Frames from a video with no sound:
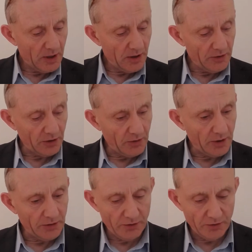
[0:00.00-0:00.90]
there's a
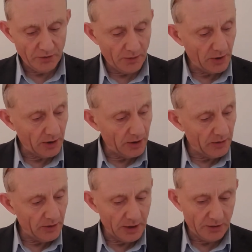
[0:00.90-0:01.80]
question somewhere
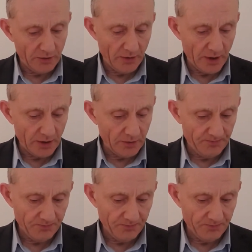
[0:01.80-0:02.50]
relates to that.